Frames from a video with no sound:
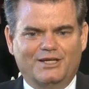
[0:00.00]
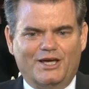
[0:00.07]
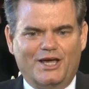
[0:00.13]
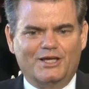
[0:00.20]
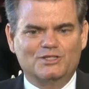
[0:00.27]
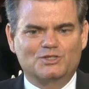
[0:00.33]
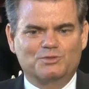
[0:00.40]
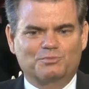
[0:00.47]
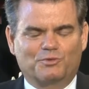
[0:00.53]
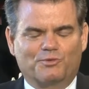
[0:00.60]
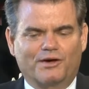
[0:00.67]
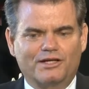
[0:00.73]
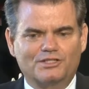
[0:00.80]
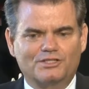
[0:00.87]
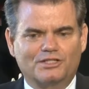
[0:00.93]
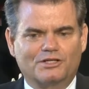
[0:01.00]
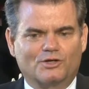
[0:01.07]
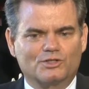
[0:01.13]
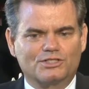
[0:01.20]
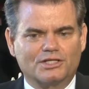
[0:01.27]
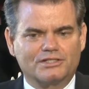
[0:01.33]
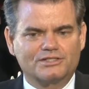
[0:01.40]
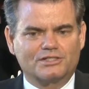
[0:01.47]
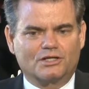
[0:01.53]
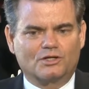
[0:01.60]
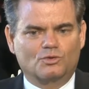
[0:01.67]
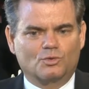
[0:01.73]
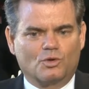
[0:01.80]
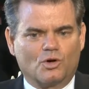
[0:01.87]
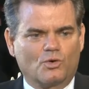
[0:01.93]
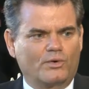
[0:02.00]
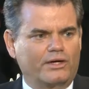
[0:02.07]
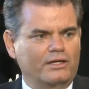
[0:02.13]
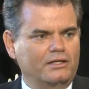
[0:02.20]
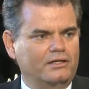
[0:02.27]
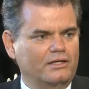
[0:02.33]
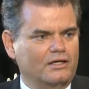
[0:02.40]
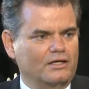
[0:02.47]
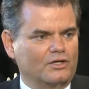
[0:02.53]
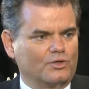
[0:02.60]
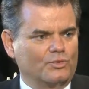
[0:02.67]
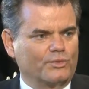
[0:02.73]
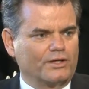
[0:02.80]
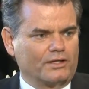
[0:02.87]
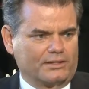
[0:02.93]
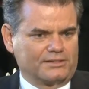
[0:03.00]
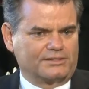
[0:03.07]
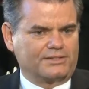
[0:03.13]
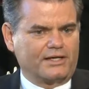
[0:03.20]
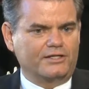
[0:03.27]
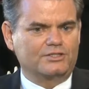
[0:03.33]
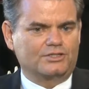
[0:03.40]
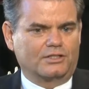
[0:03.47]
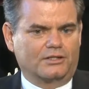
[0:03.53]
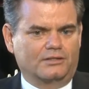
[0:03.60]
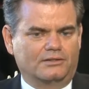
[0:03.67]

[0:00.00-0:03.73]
inspiration or just a growing realization